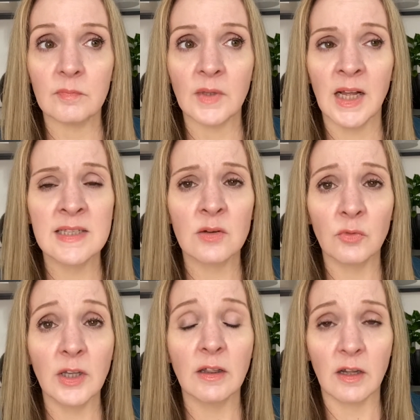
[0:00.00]
has a
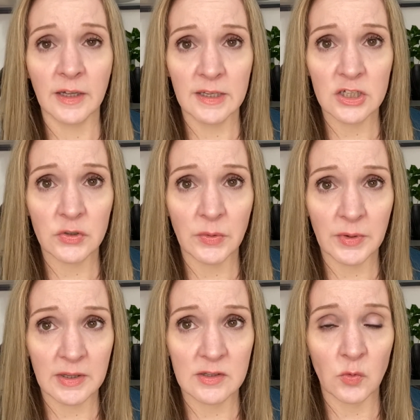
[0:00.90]
really long history
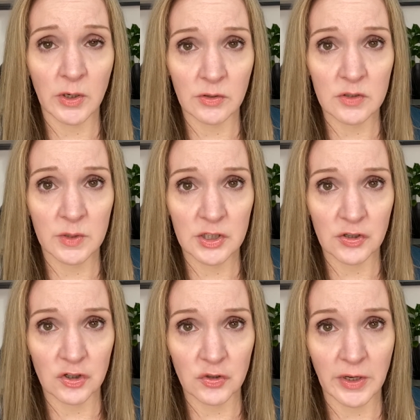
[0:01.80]
with duodenal switch
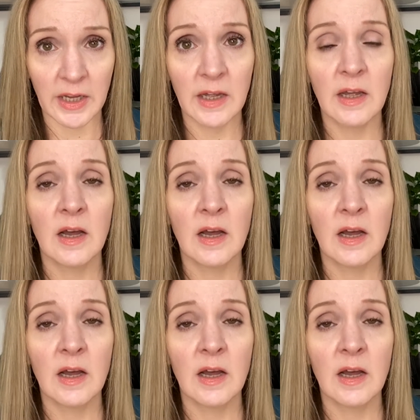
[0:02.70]
surgery.